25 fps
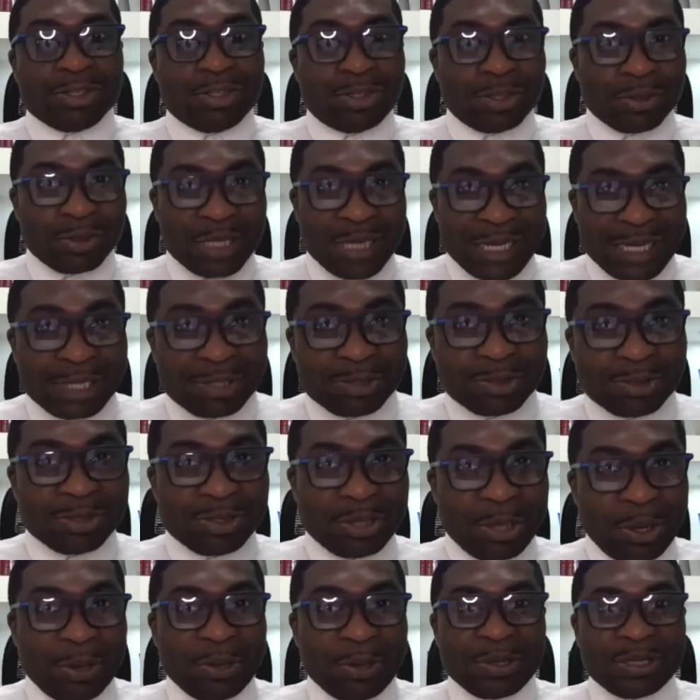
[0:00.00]
You need to
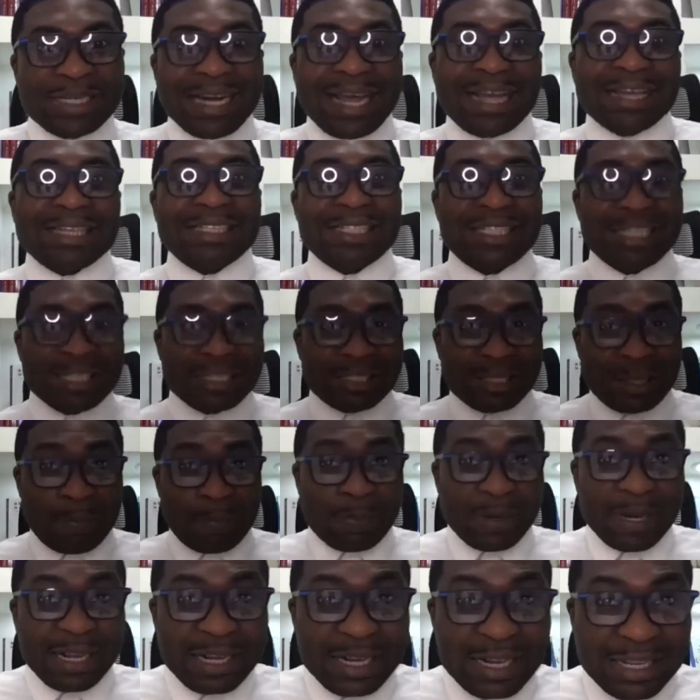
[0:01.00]
know that
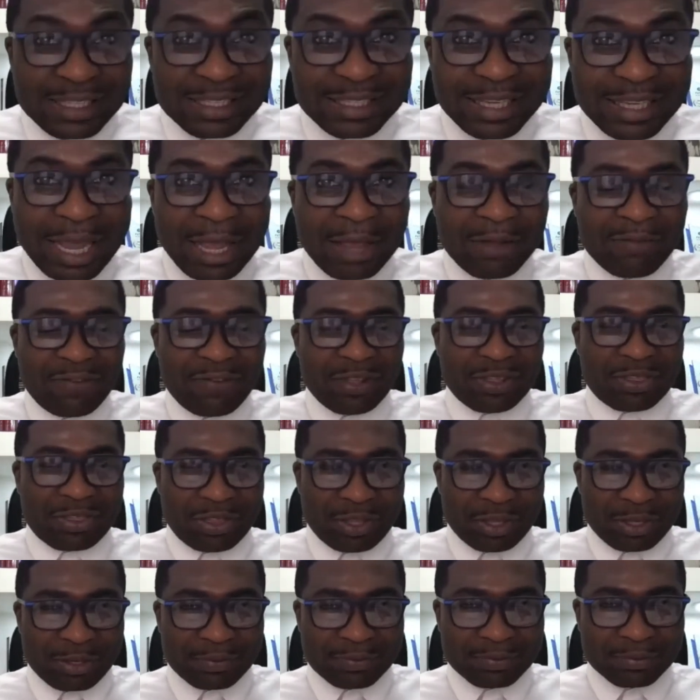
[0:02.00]
discipline is
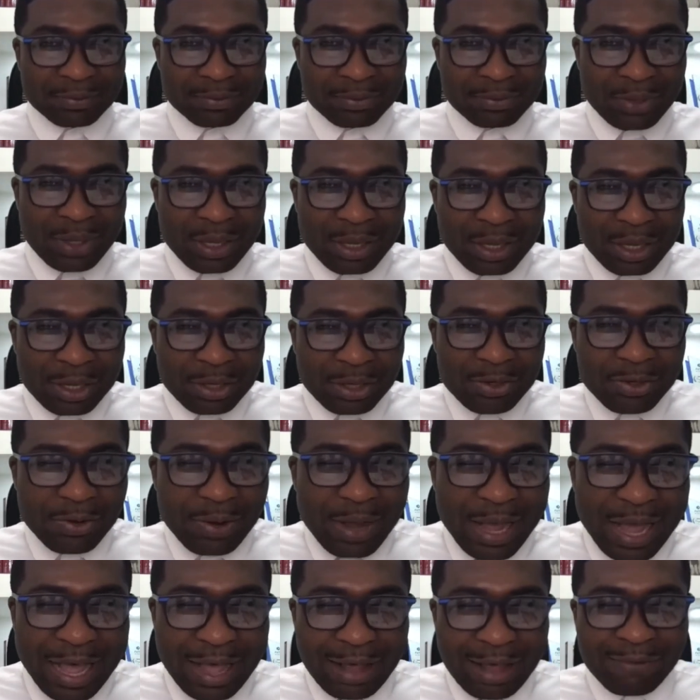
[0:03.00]
everything.
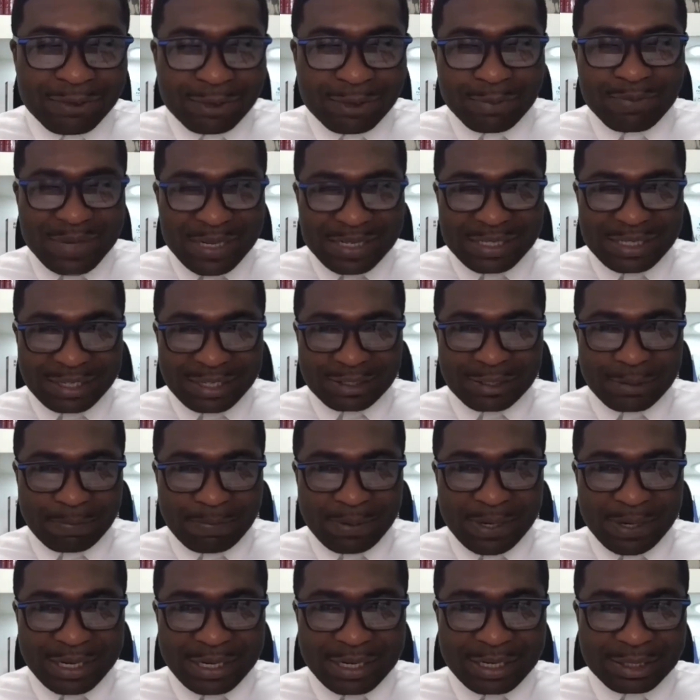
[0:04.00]
You have to be
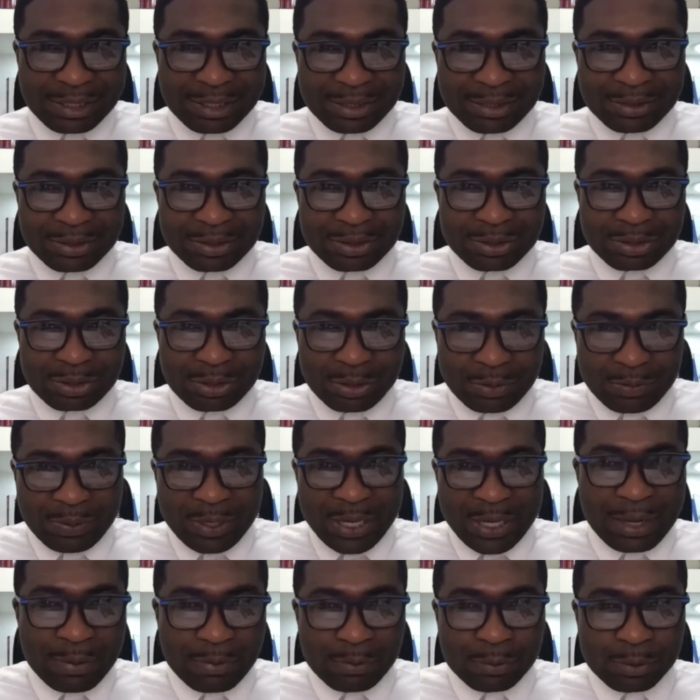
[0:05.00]
disciplined to
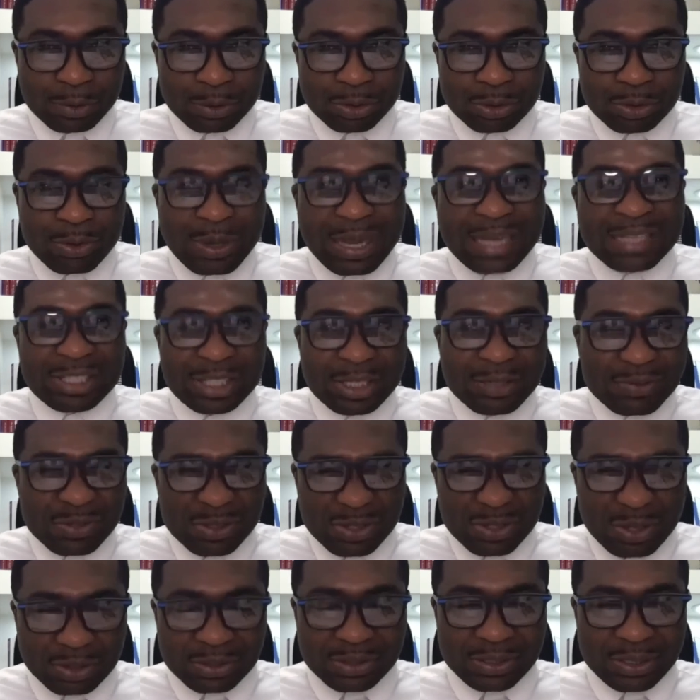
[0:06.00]
be able to achieve
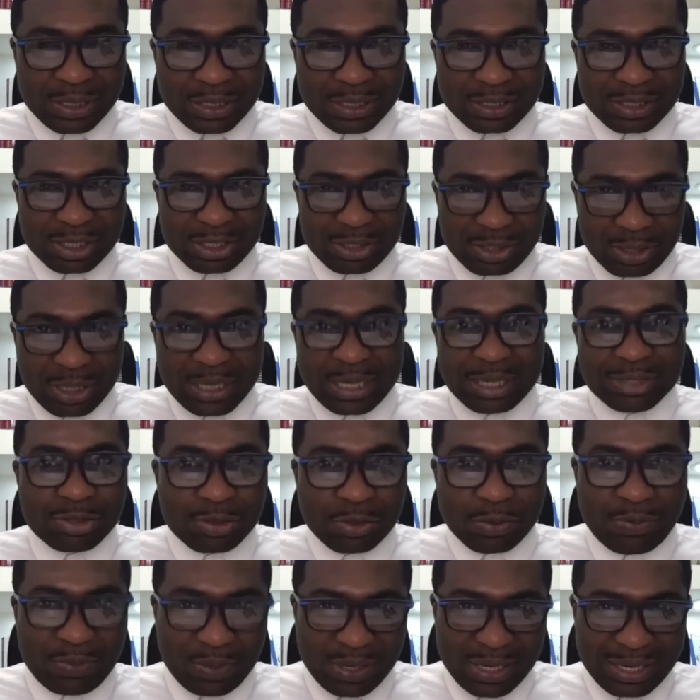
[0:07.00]
success. In order
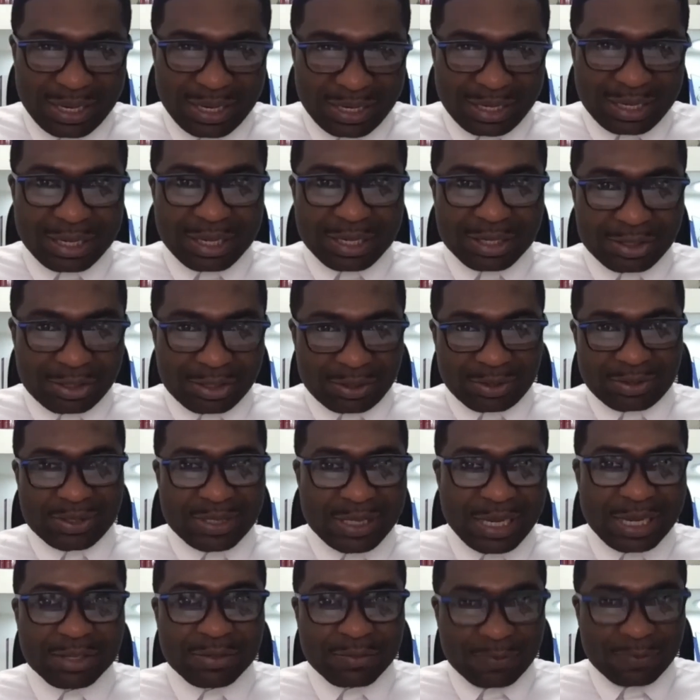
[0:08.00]
to be
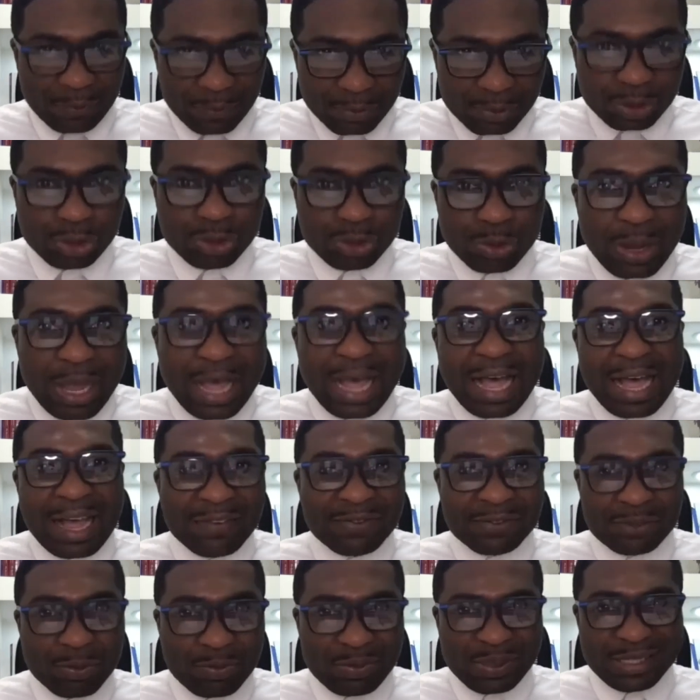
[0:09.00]
successful, you
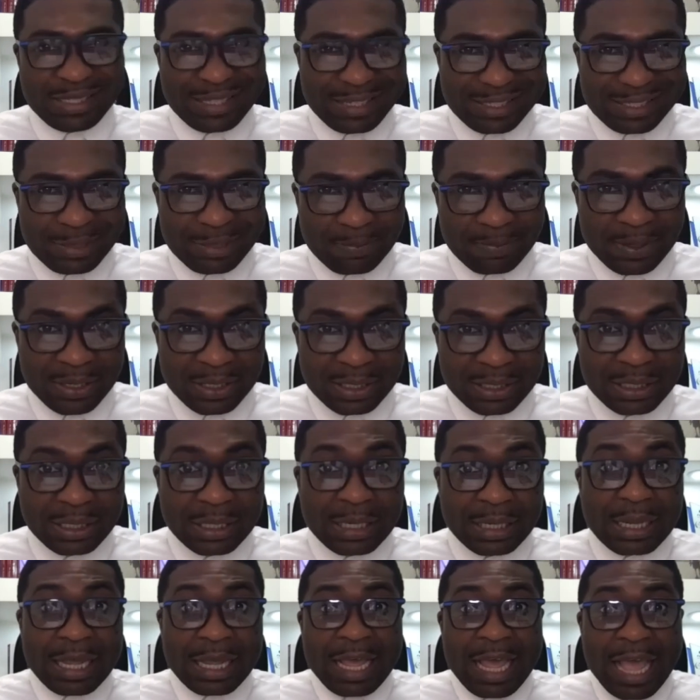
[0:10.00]
have to be disciplined.
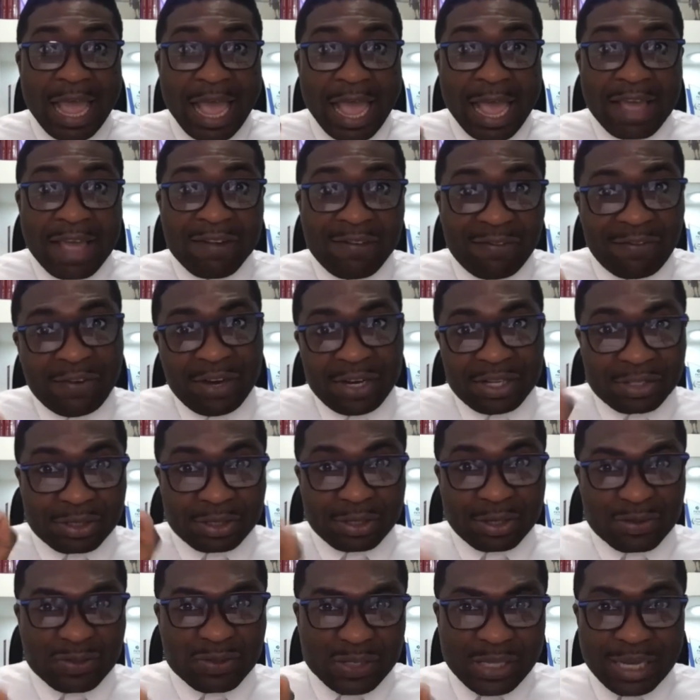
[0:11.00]
Every
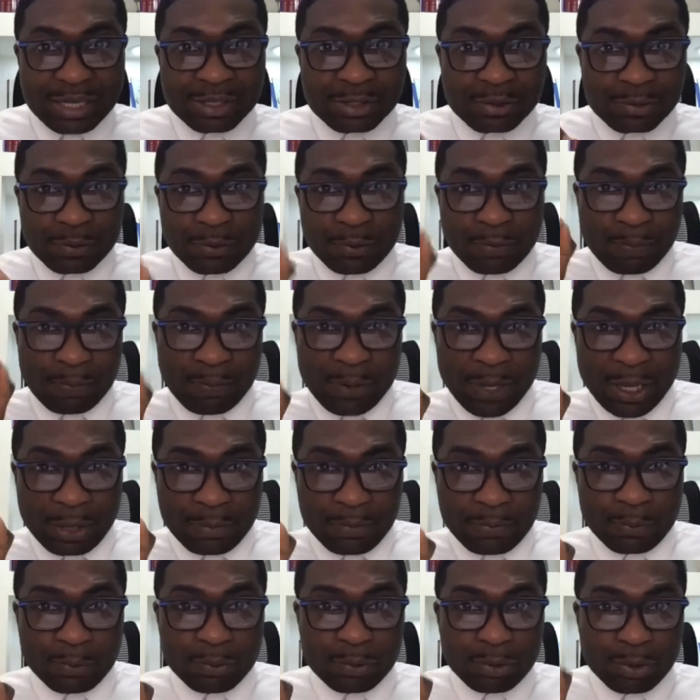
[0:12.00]
successful
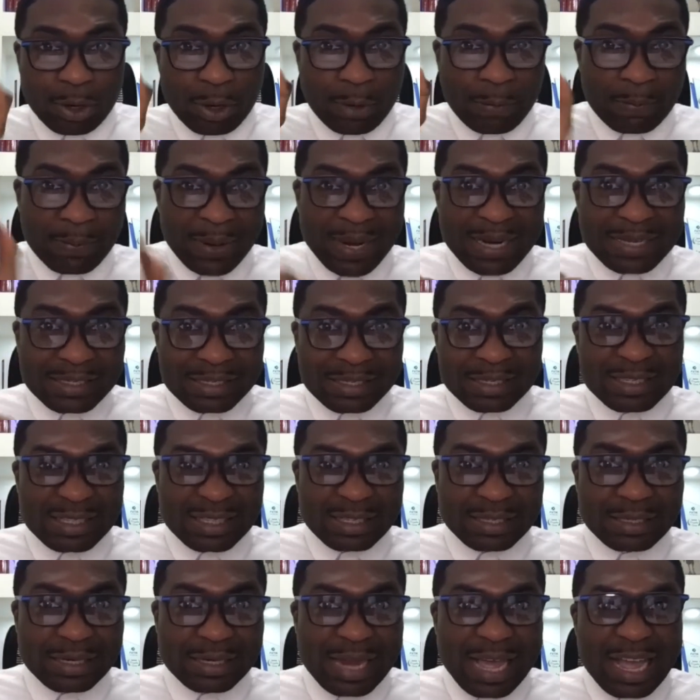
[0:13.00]
people or
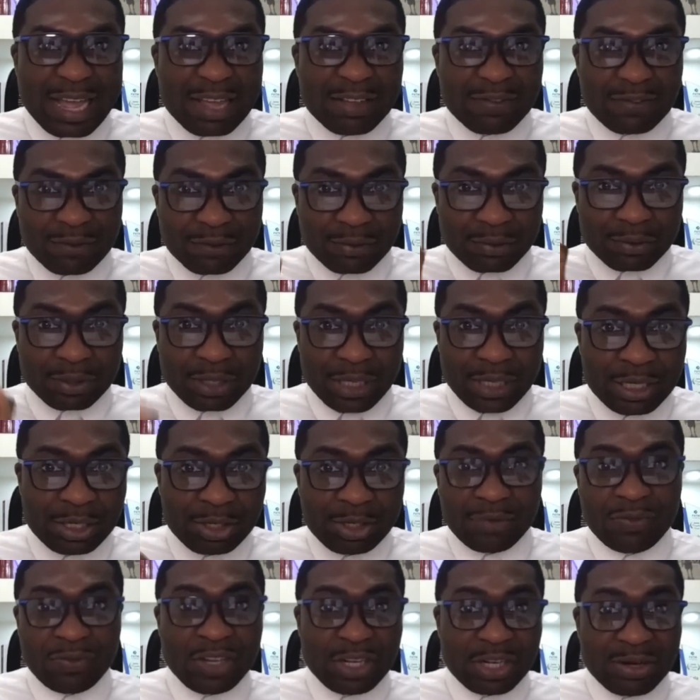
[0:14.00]
persons in life or
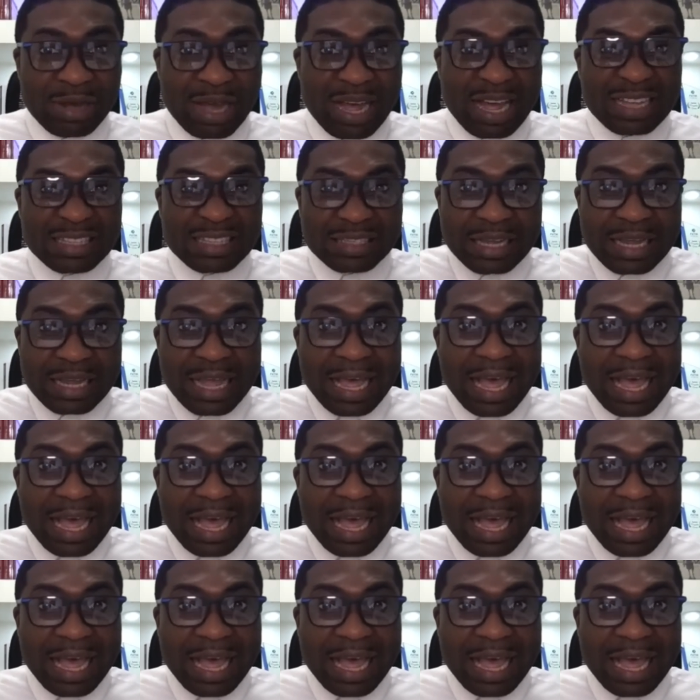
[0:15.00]
individuals